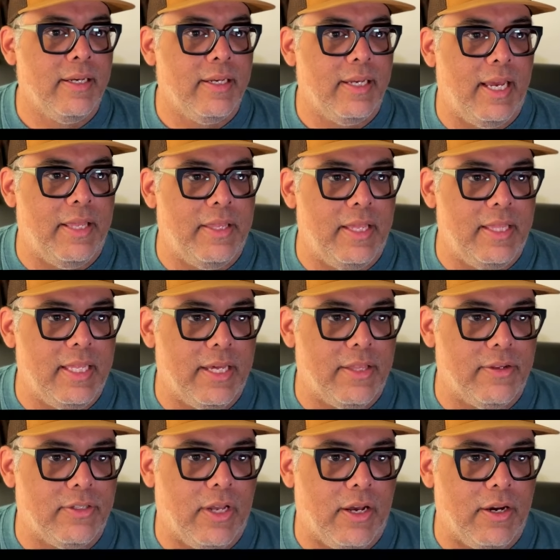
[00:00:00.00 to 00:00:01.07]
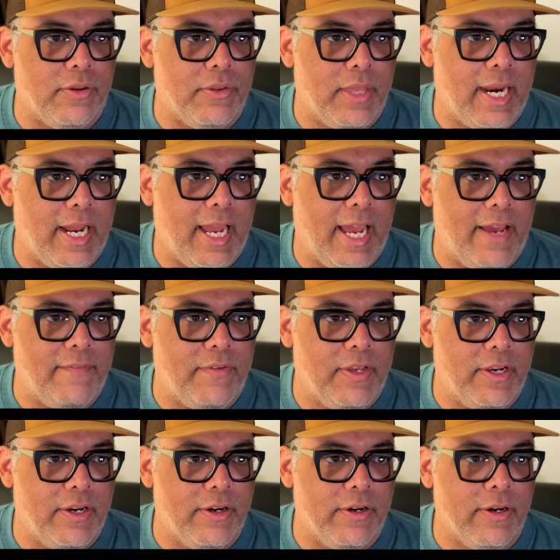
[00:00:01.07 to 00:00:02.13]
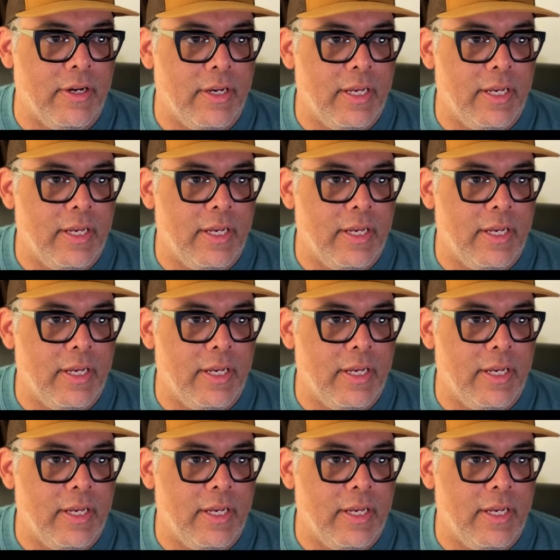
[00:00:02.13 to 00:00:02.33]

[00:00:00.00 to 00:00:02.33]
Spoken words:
And then the other toggle that I have here